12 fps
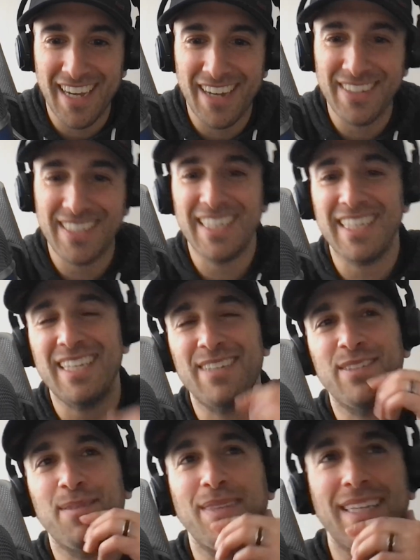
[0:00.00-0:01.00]
I was thinking
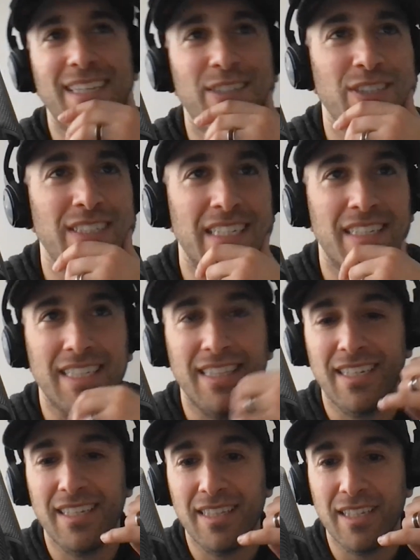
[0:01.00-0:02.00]
of something interesting, like
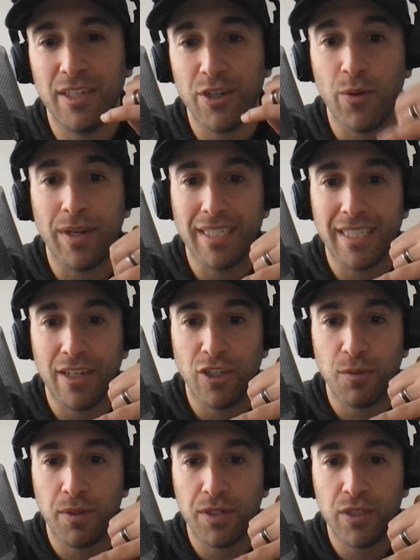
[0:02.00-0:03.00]
the annoying
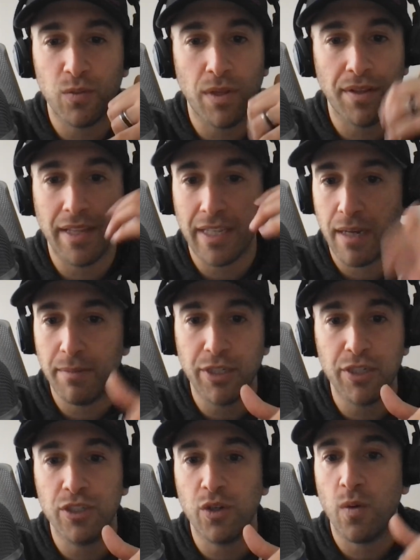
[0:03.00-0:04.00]
salesperson, whether they come
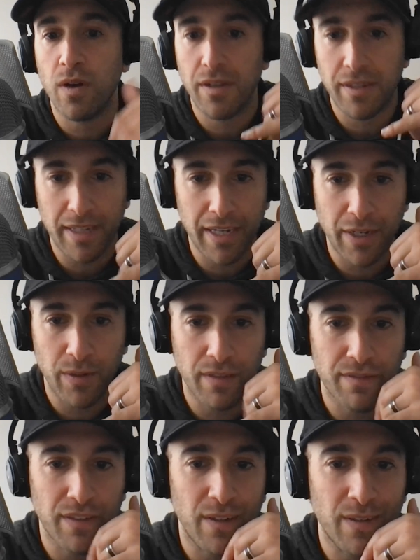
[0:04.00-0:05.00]
to your door or they're getting you on the
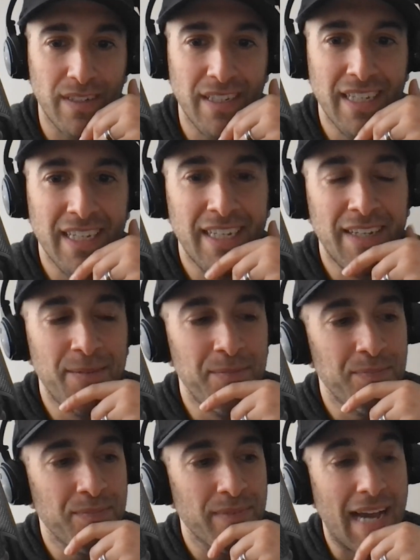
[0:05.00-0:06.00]
phone.
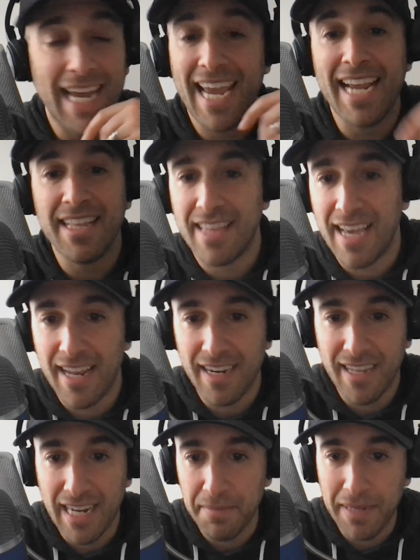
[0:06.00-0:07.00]
I hate that.
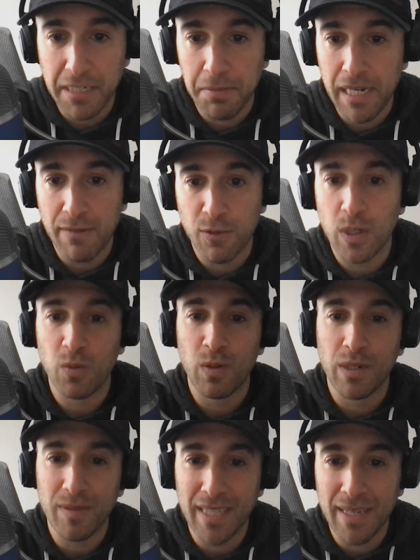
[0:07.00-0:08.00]
And it makes me never want to
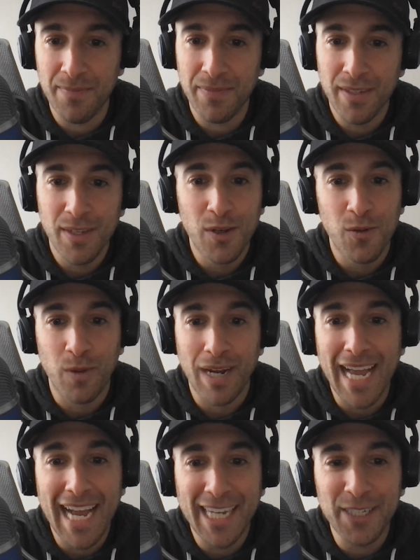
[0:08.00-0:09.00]
work with them.
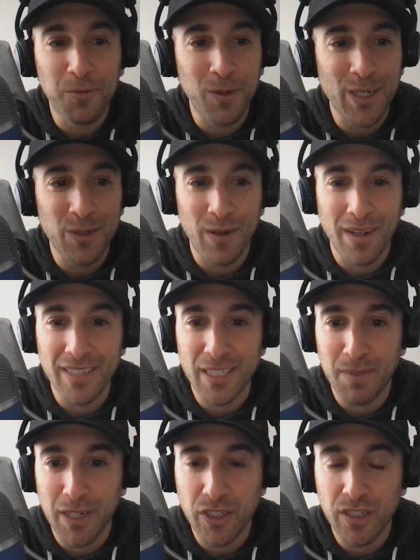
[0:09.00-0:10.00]
What has worked well,
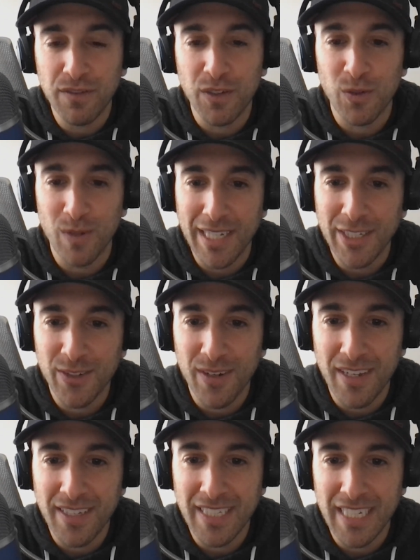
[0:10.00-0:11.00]
especially for
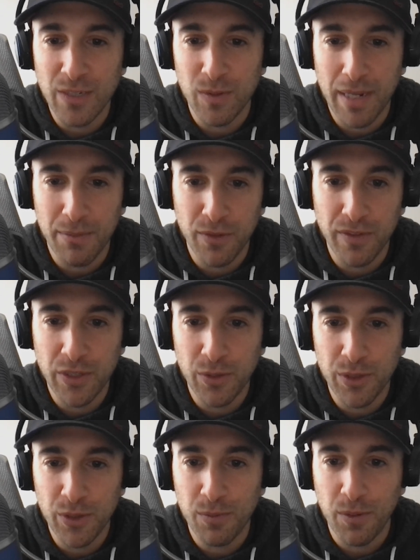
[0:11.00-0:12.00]
restaurants, is when I move
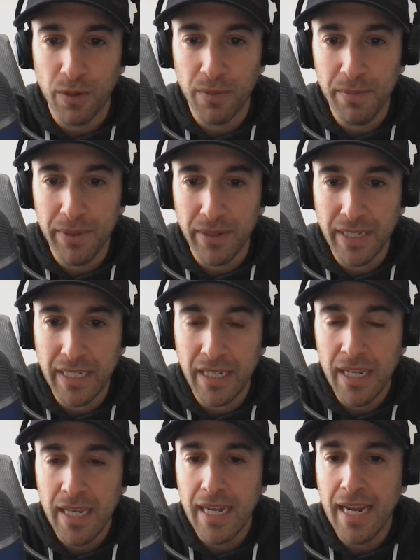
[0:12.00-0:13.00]
into a new apartment building
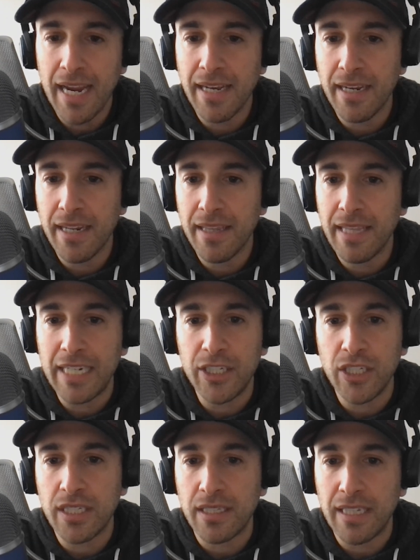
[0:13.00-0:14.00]
and they
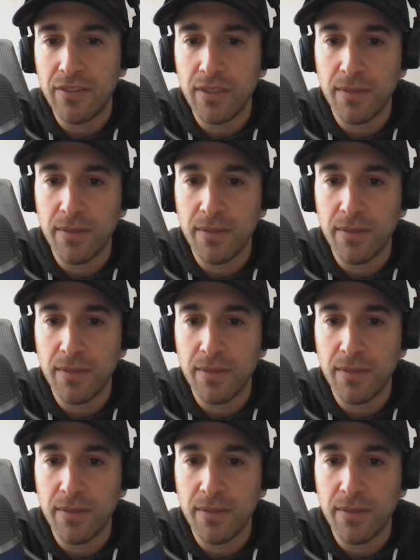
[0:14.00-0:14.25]
just leave